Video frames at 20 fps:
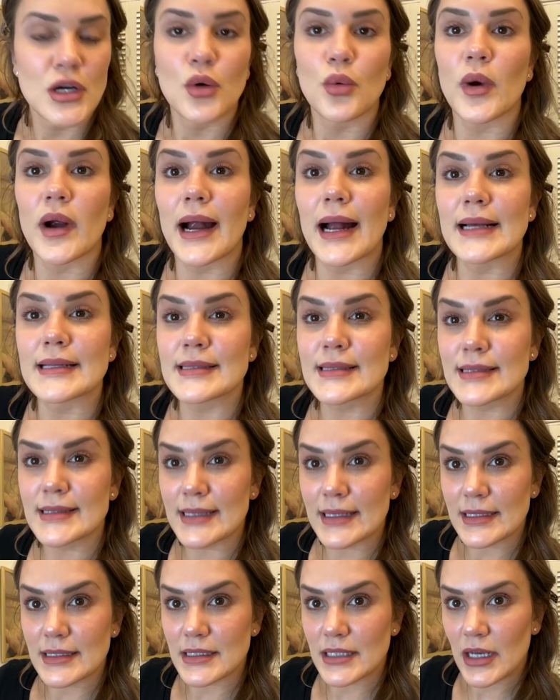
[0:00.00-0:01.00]
where I
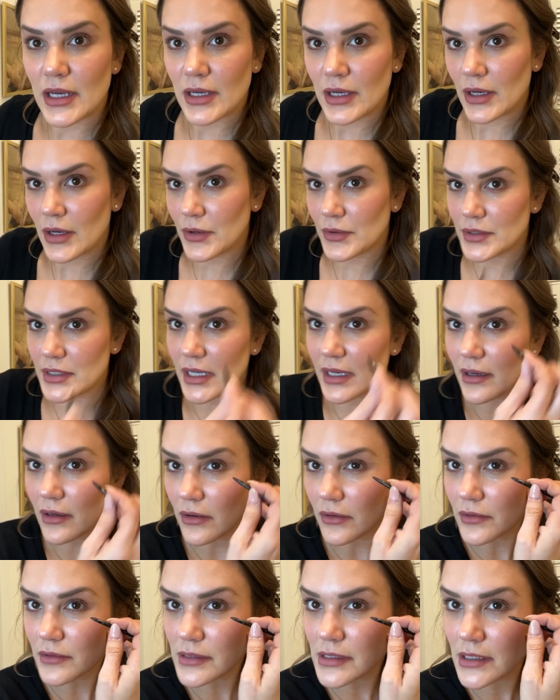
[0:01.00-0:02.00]
scent
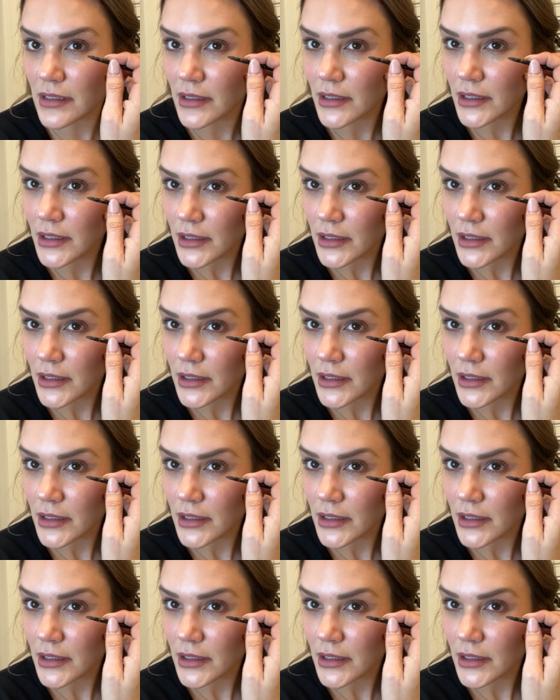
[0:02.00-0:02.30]
hotels